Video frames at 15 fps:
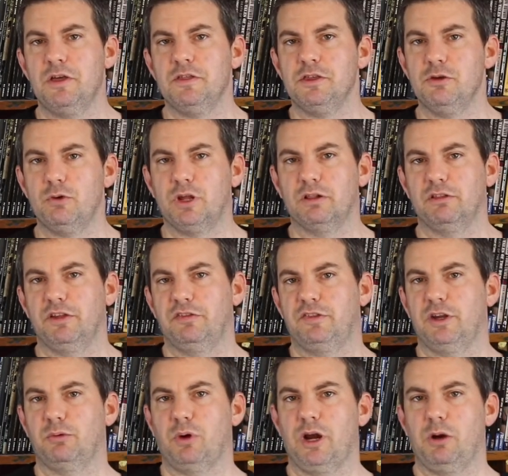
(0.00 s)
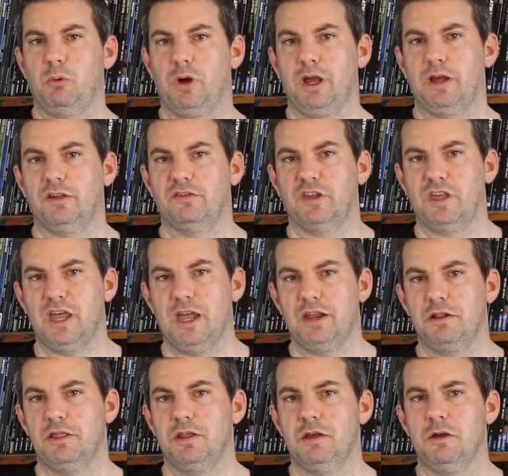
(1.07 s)
you can list it right away, because
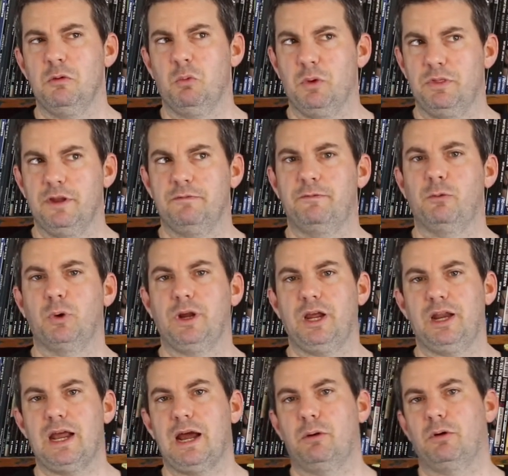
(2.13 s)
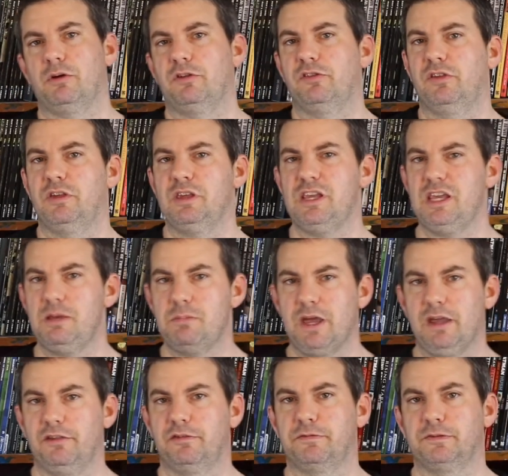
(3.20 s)
again, within 48 hours, eBay
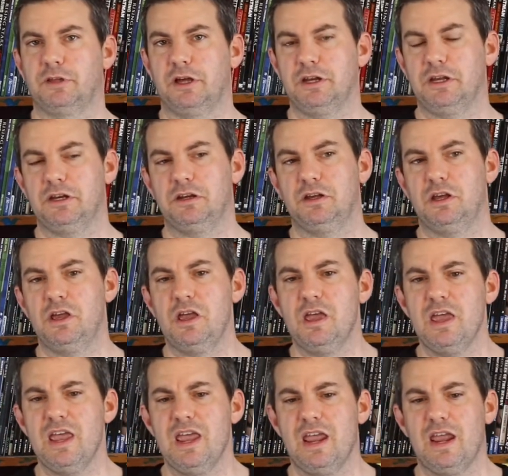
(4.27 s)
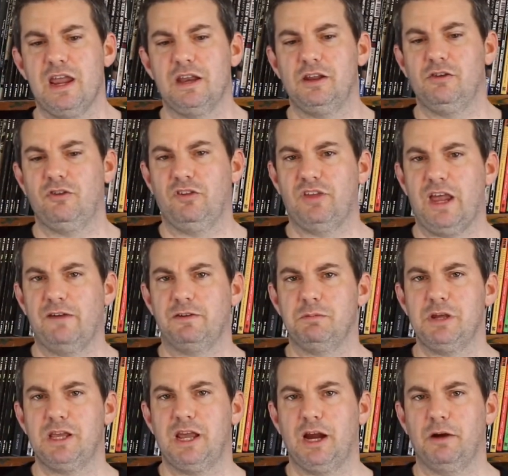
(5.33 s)
is flooded, and you just have to
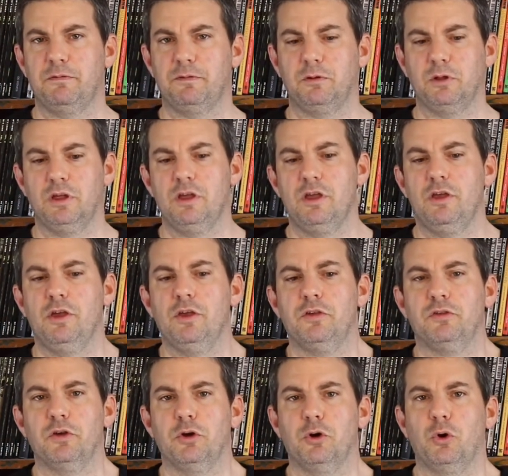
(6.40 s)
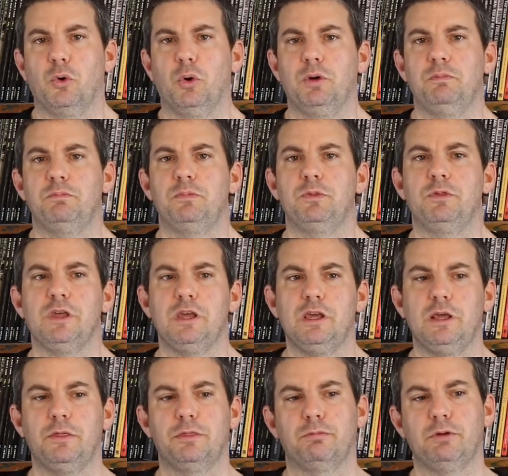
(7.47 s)
be careful. So
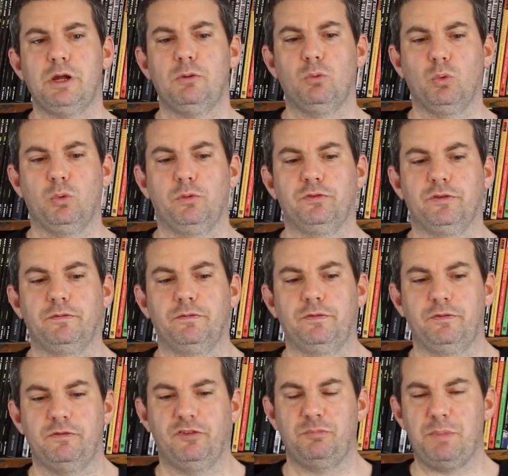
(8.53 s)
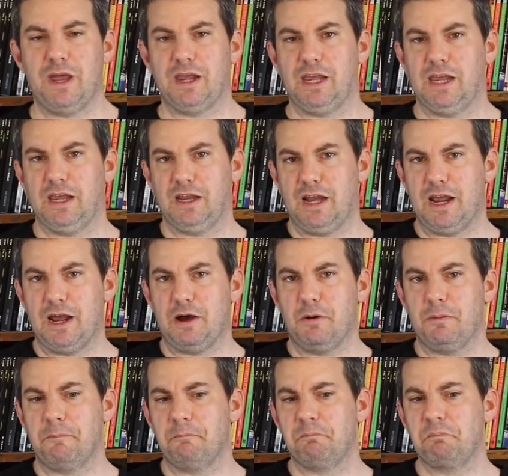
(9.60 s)
the three rules of specking now,